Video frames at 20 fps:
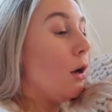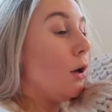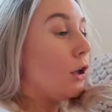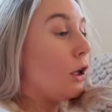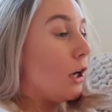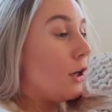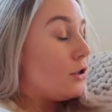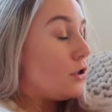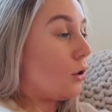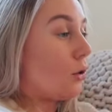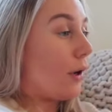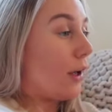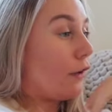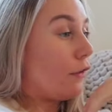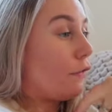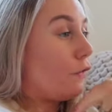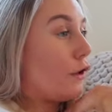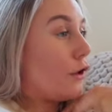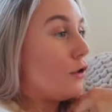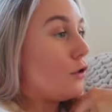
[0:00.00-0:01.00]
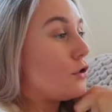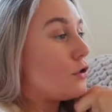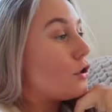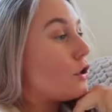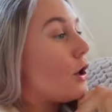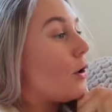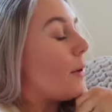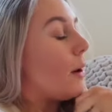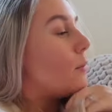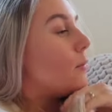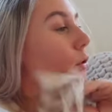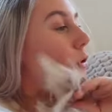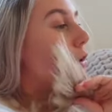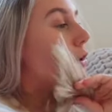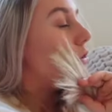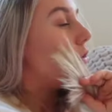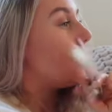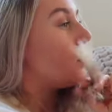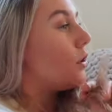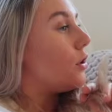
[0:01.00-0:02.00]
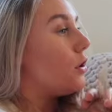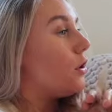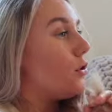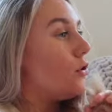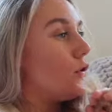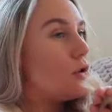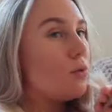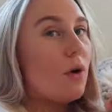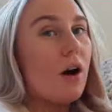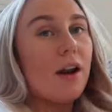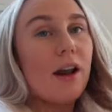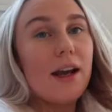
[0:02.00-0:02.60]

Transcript: go do a quick food shop. I'm not gonna do a huge one.